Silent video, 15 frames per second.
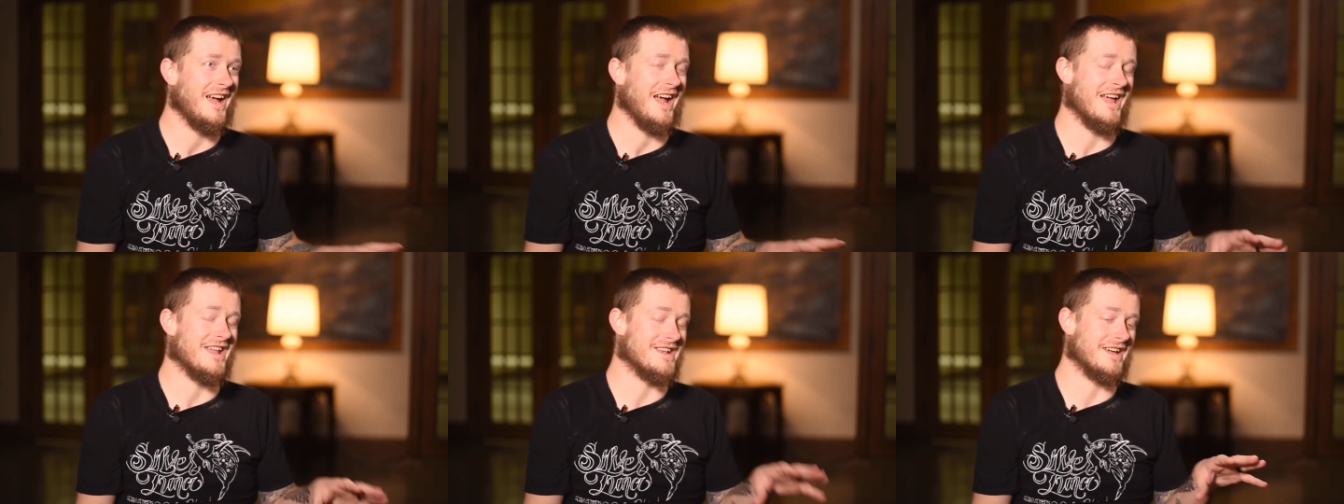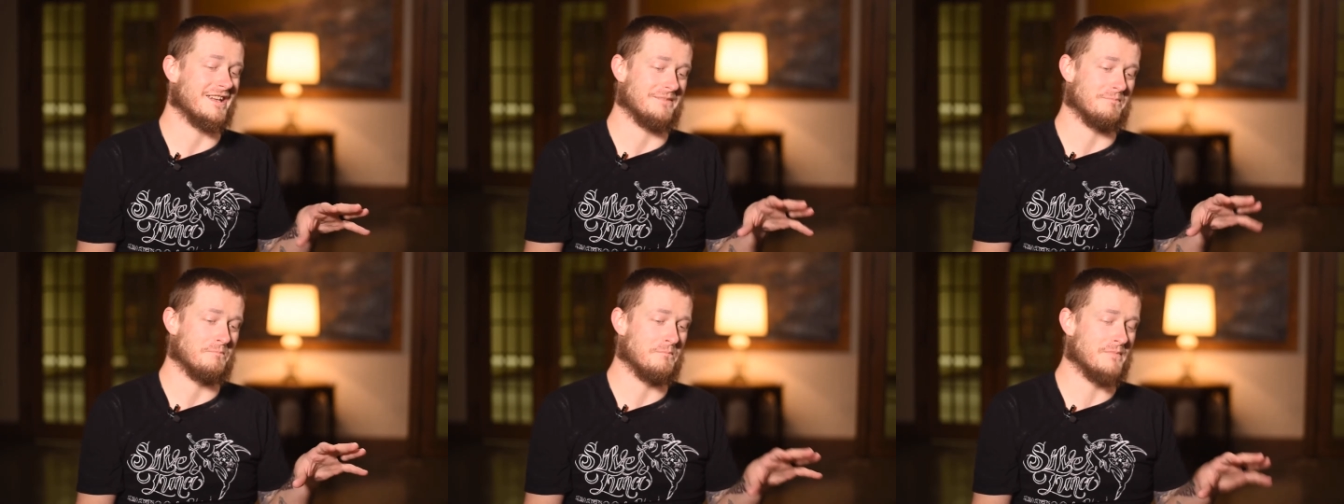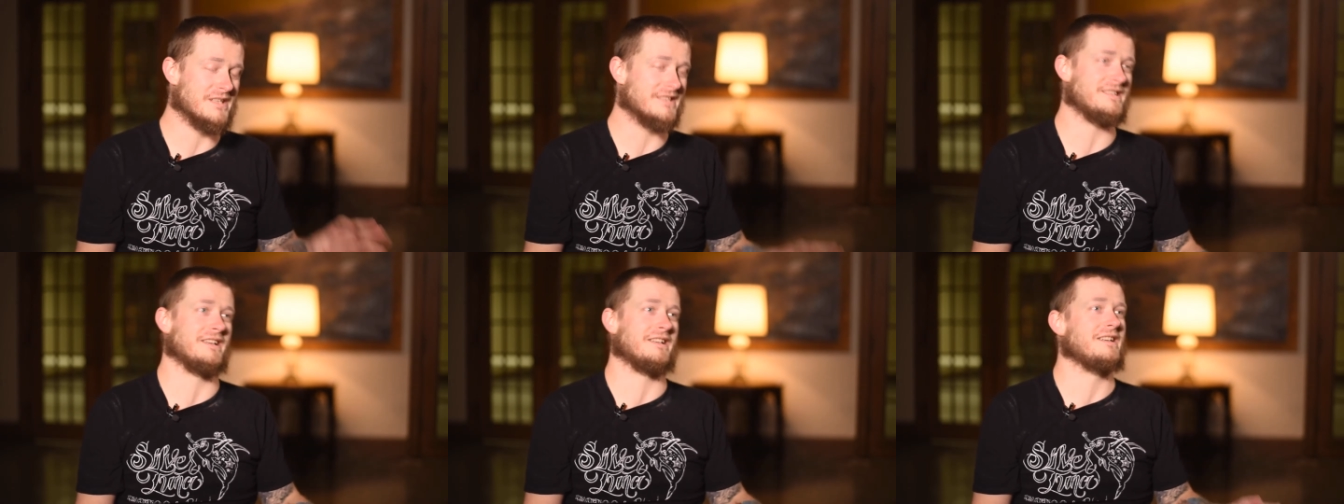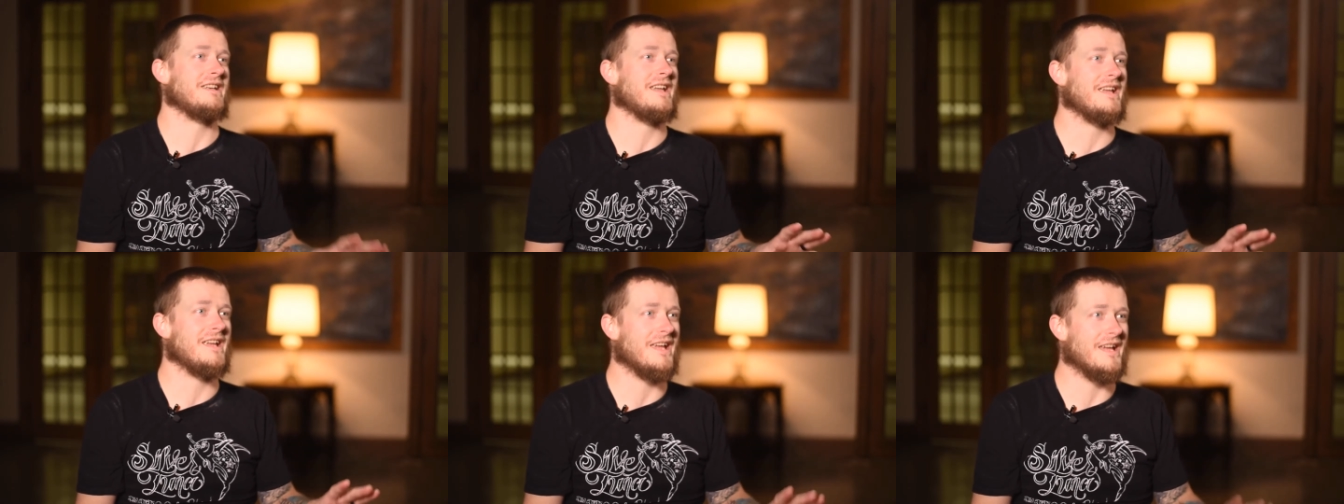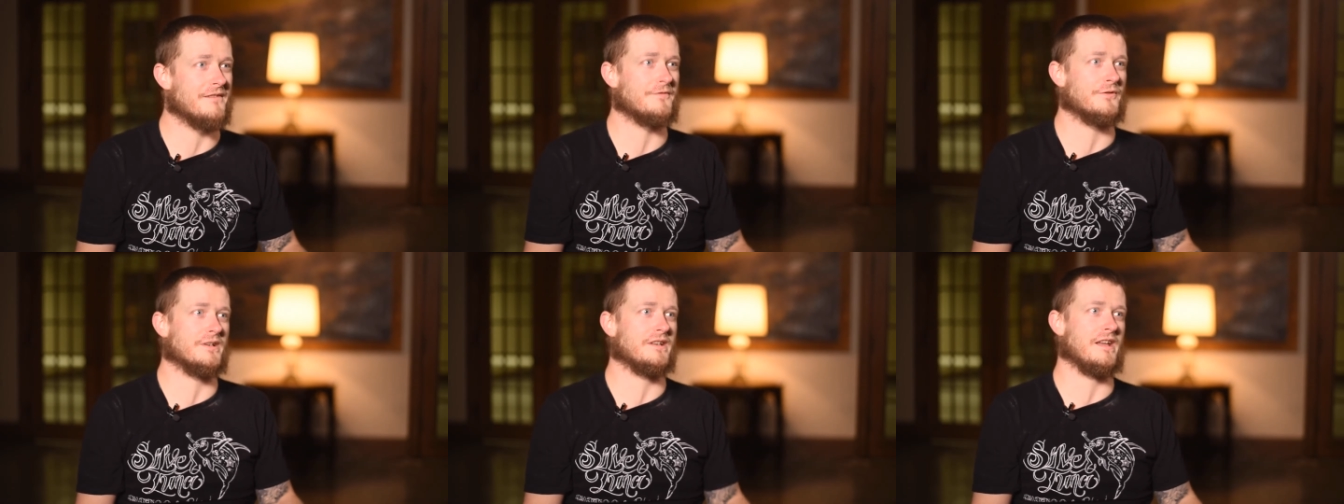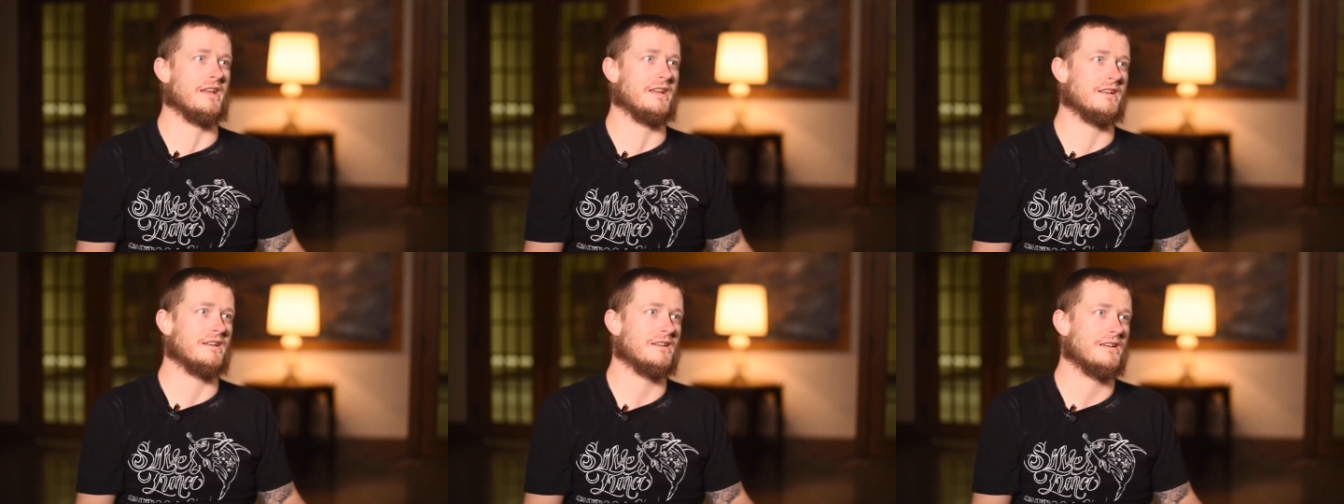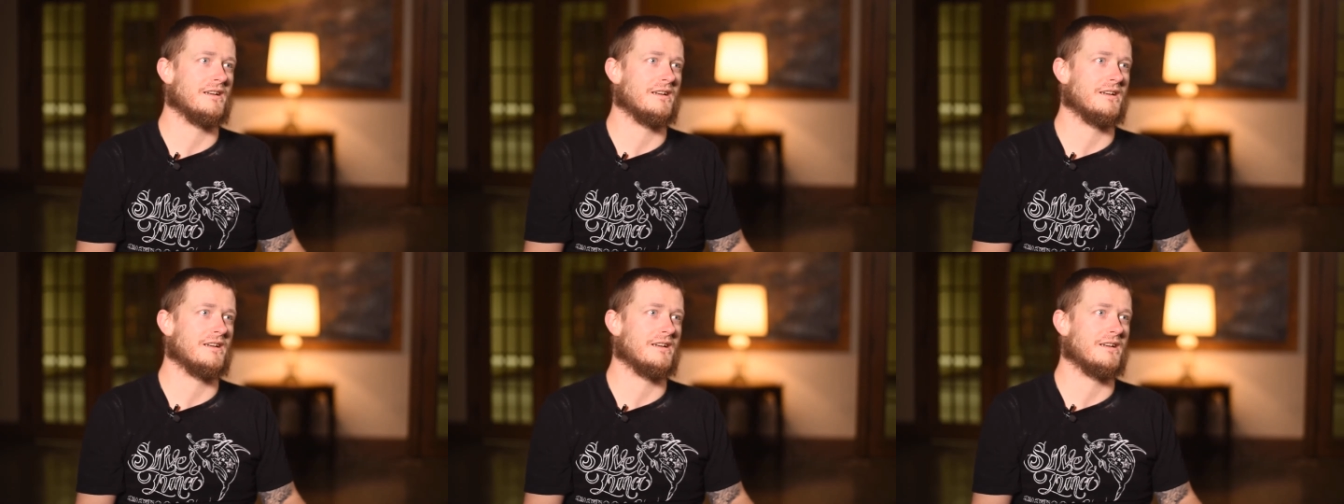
and I miss it every day.